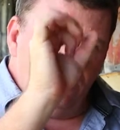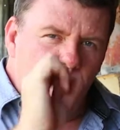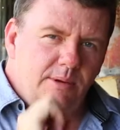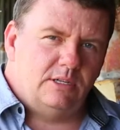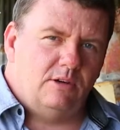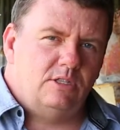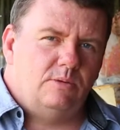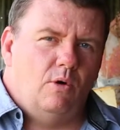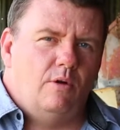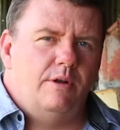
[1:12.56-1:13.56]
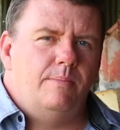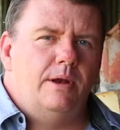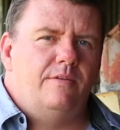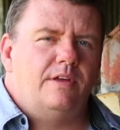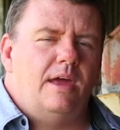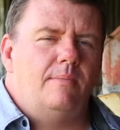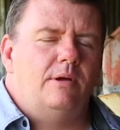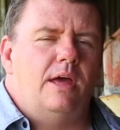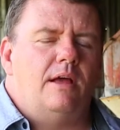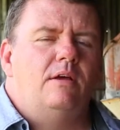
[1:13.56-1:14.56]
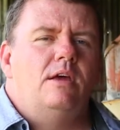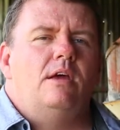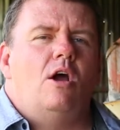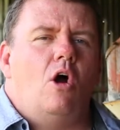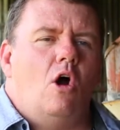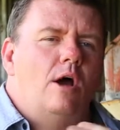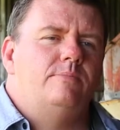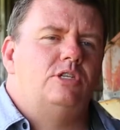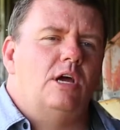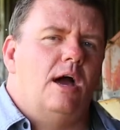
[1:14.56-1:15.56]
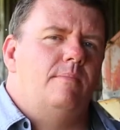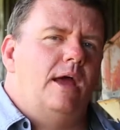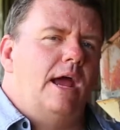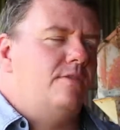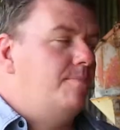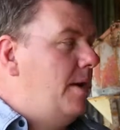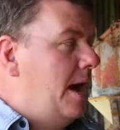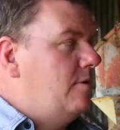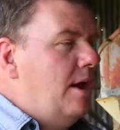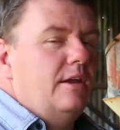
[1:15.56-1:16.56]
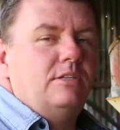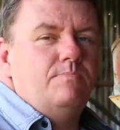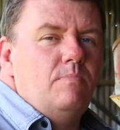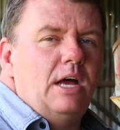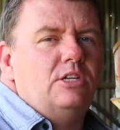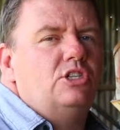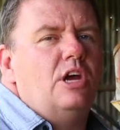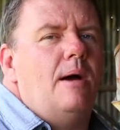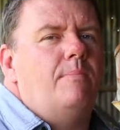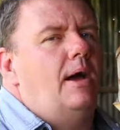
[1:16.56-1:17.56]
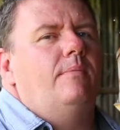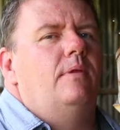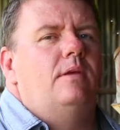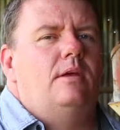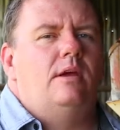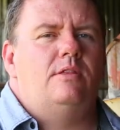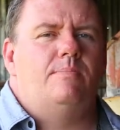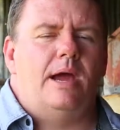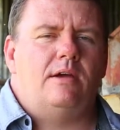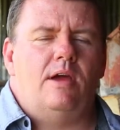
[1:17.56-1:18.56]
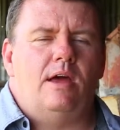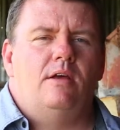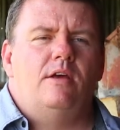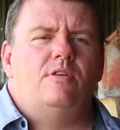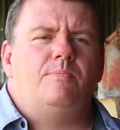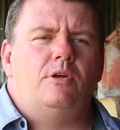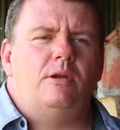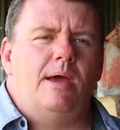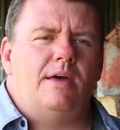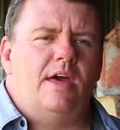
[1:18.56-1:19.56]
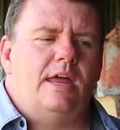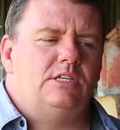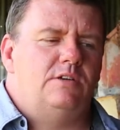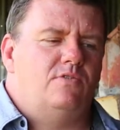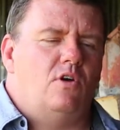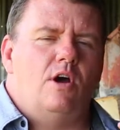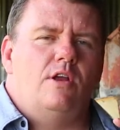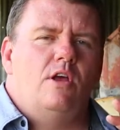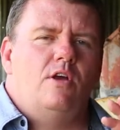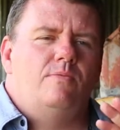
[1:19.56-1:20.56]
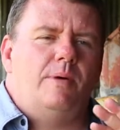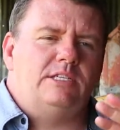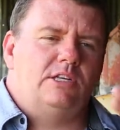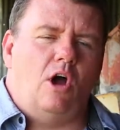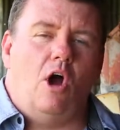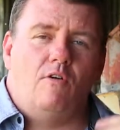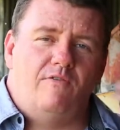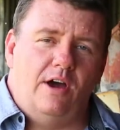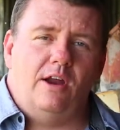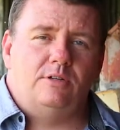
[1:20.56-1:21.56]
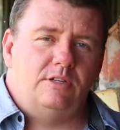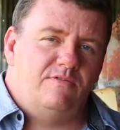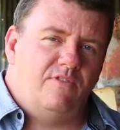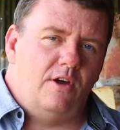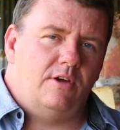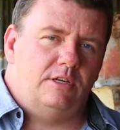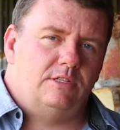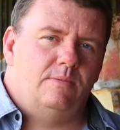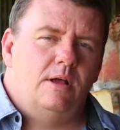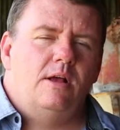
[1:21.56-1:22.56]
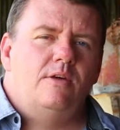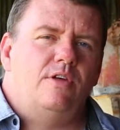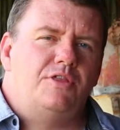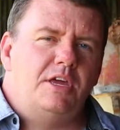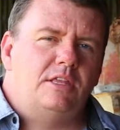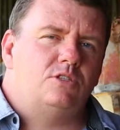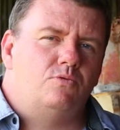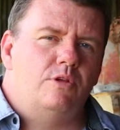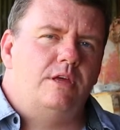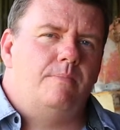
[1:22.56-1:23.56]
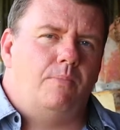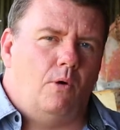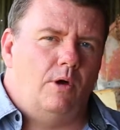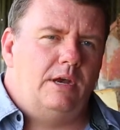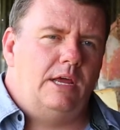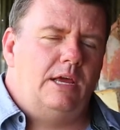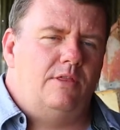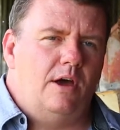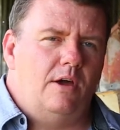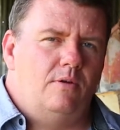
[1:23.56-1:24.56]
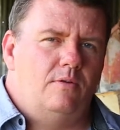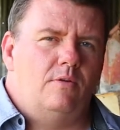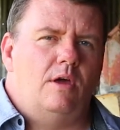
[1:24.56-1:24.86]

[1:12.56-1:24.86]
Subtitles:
diameter's got smaller in the middle of the camera there. I'm sharp, and the background is much sharper in the background. The beauty about that is you've got basically the whole photo is in focus. The thing that's really important here though,